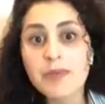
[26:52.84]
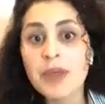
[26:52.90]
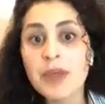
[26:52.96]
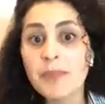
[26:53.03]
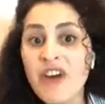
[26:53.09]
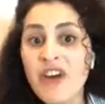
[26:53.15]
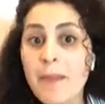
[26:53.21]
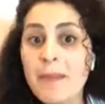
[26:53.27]

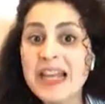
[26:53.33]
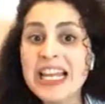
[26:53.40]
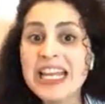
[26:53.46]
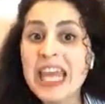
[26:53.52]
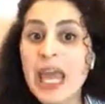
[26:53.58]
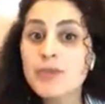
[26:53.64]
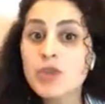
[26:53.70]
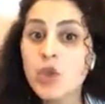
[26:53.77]
the family
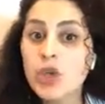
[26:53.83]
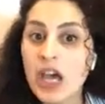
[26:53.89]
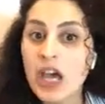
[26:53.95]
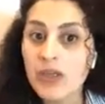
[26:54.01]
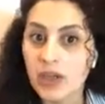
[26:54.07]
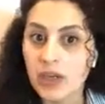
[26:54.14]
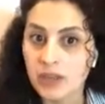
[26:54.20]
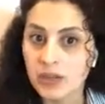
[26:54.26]
came
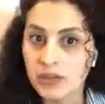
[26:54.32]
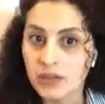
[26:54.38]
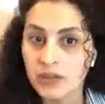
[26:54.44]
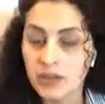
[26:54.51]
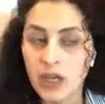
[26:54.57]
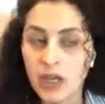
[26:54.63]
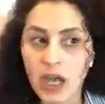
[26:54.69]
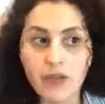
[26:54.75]
together.
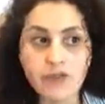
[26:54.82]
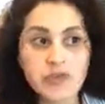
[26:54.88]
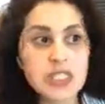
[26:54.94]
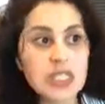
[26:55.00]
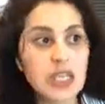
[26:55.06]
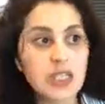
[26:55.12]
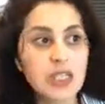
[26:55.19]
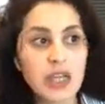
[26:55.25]
I've
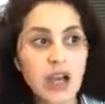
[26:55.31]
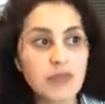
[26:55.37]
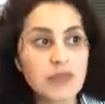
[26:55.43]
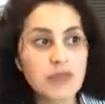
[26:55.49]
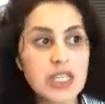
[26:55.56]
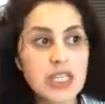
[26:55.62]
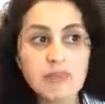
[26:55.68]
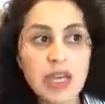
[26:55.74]
seen
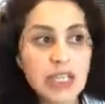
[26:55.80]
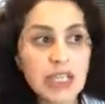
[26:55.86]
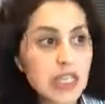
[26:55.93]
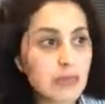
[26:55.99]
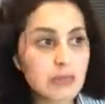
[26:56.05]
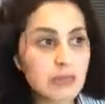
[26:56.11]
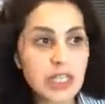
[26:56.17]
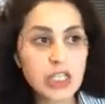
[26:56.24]

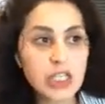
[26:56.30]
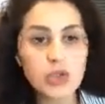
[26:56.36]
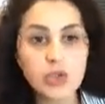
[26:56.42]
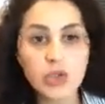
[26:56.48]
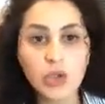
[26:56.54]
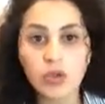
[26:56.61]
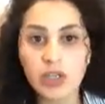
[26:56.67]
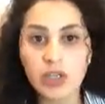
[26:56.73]
many
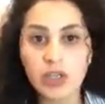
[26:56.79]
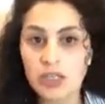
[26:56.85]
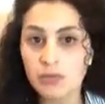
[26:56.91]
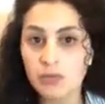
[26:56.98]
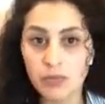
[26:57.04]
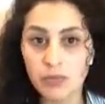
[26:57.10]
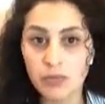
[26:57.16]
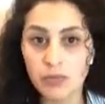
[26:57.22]

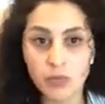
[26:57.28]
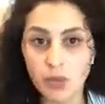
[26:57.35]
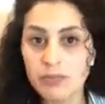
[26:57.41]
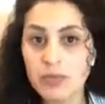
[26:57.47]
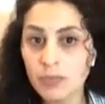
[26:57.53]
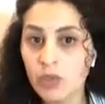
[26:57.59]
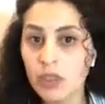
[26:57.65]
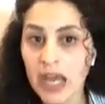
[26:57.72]
stories when
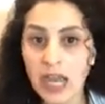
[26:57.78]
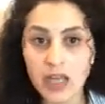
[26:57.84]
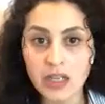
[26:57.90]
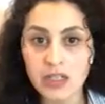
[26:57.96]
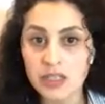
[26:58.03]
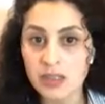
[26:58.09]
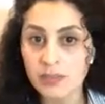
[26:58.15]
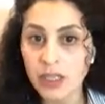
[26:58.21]
people
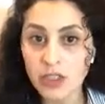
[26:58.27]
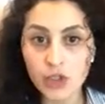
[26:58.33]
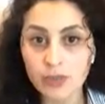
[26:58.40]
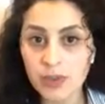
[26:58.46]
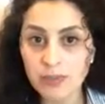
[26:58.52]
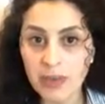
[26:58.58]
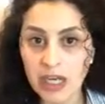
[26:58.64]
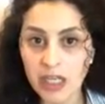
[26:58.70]
had
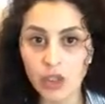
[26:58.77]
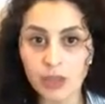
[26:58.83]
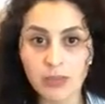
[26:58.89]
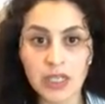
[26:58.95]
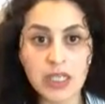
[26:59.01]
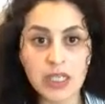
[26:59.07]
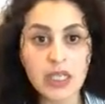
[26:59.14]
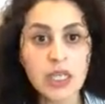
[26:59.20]
multiple
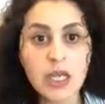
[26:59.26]
myeloma.